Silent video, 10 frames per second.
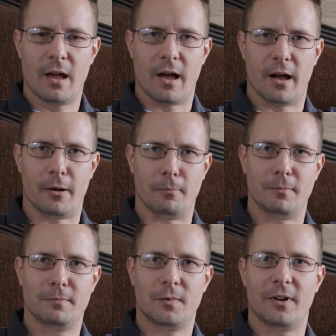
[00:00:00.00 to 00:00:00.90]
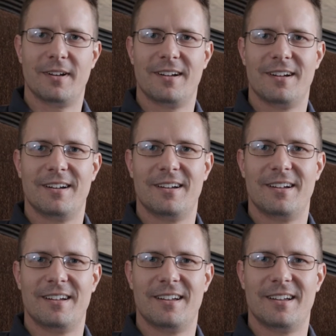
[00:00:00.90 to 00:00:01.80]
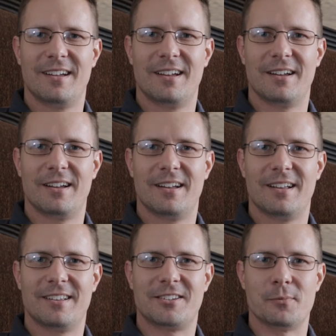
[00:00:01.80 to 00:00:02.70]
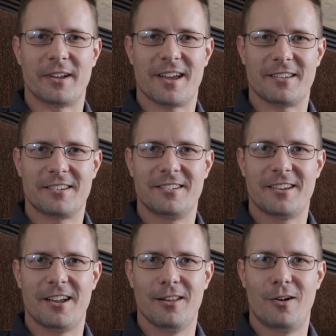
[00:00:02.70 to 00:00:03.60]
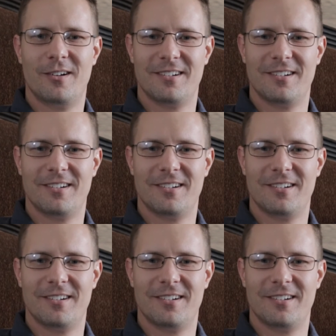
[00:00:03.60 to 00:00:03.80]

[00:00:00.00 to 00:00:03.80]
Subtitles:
Um, I see my cat's gonna say hello.